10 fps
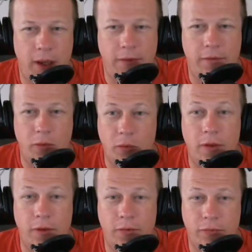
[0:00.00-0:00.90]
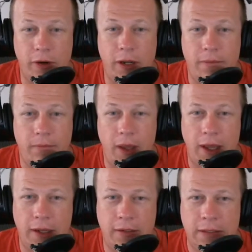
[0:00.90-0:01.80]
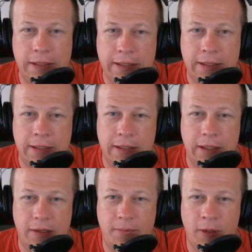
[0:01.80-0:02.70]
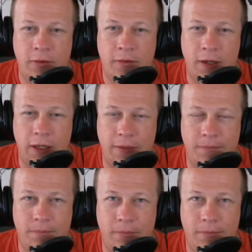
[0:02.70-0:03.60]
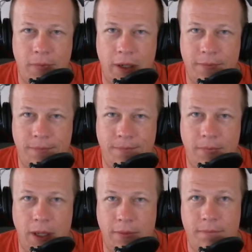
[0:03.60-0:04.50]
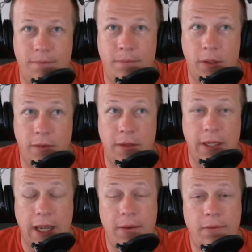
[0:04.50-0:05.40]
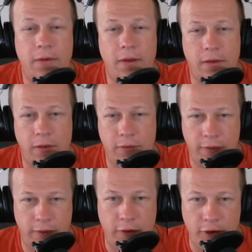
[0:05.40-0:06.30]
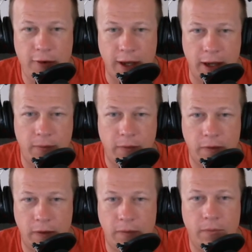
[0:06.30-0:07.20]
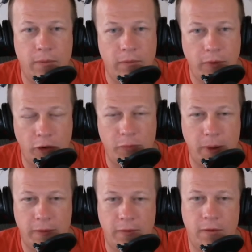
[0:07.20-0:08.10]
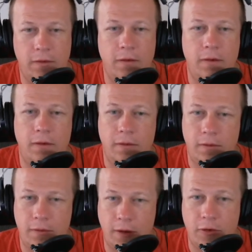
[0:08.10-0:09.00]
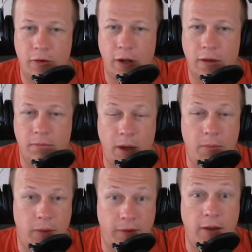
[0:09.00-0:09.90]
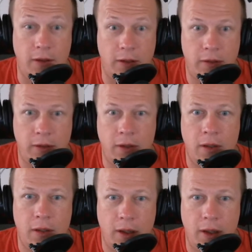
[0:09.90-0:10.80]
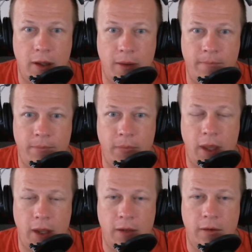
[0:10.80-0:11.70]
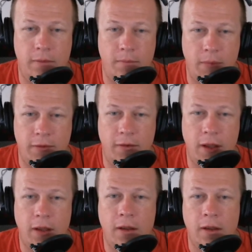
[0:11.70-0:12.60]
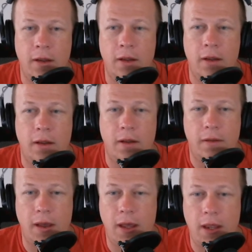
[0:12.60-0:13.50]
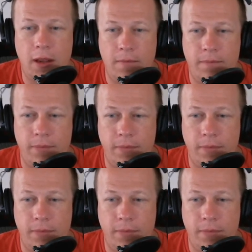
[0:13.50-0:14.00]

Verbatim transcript: it's good that it's free, and as much as I I like the the games that the the new games, so Ghostbusters, Star Trek in particular, um, and Mustang, they